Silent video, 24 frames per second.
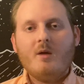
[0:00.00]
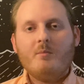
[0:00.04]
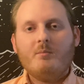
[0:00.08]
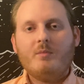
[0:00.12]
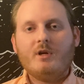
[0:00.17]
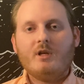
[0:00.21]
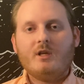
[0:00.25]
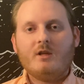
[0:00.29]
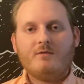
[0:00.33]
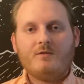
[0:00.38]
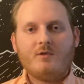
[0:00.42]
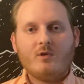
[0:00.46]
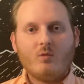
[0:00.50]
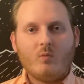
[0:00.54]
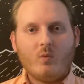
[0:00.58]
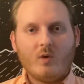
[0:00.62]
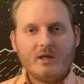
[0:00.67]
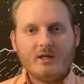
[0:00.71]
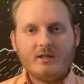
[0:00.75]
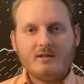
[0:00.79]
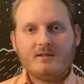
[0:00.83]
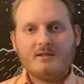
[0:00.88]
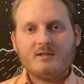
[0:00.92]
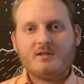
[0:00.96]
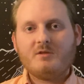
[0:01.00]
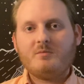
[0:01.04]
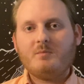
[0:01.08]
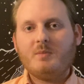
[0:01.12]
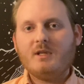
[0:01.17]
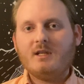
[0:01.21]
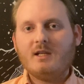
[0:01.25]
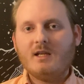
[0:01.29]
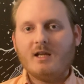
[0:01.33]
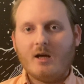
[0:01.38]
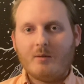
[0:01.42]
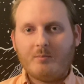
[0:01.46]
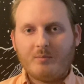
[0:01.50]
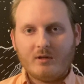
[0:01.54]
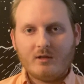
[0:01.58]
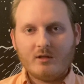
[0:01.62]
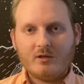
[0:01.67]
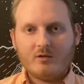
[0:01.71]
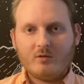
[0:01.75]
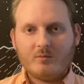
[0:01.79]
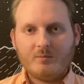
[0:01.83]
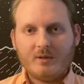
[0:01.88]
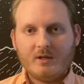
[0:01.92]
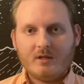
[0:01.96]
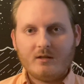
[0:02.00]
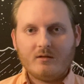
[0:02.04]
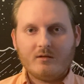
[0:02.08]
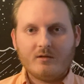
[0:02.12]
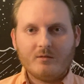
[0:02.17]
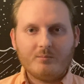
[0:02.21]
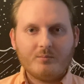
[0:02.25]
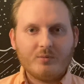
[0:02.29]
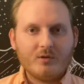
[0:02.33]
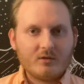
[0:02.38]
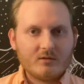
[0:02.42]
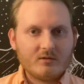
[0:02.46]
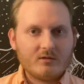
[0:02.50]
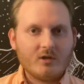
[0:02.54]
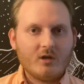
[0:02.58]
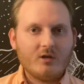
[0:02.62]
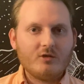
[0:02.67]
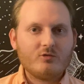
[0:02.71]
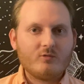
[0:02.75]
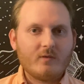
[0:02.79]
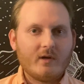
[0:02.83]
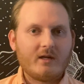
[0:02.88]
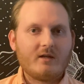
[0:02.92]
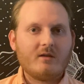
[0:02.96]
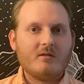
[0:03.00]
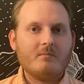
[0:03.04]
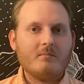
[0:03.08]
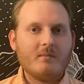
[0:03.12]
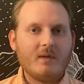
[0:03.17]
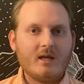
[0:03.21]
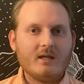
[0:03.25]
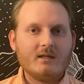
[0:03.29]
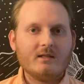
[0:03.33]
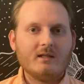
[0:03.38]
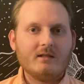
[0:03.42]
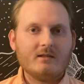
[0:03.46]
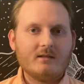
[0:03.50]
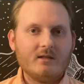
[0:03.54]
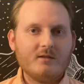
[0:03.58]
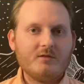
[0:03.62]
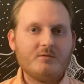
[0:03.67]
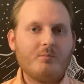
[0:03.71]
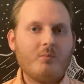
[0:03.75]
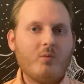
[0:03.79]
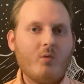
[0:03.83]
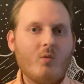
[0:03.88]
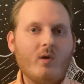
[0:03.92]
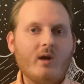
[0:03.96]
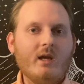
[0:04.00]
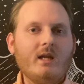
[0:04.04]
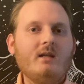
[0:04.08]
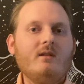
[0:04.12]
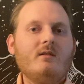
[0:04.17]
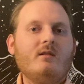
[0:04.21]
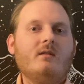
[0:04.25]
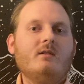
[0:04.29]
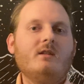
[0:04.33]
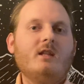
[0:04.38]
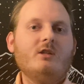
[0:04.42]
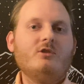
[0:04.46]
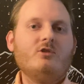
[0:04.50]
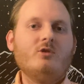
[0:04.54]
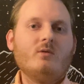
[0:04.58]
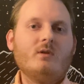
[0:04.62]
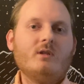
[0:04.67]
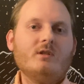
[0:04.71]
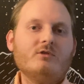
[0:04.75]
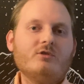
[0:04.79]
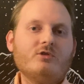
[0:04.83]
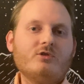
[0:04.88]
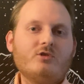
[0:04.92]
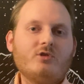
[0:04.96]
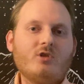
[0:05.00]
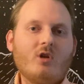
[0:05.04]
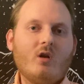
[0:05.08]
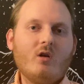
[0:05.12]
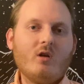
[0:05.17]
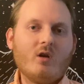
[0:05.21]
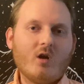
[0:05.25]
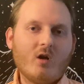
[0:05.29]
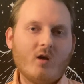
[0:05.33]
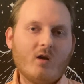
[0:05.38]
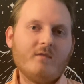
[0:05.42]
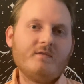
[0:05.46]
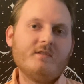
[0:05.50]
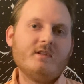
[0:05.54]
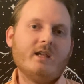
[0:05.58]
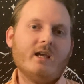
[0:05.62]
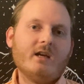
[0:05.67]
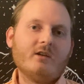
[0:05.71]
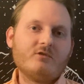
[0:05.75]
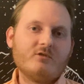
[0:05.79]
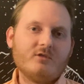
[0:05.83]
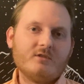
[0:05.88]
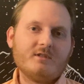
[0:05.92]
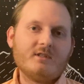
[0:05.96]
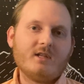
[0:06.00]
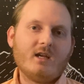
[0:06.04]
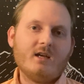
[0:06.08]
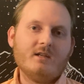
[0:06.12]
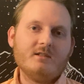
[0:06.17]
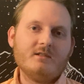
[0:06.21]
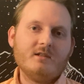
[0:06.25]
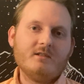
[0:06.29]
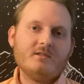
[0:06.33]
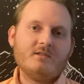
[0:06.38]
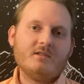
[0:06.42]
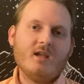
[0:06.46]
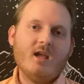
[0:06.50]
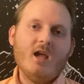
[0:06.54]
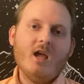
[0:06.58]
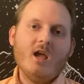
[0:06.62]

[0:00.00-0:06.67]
But if you're wanting to speed it up a little bit, the book does recommend at this point that you can start off the exercises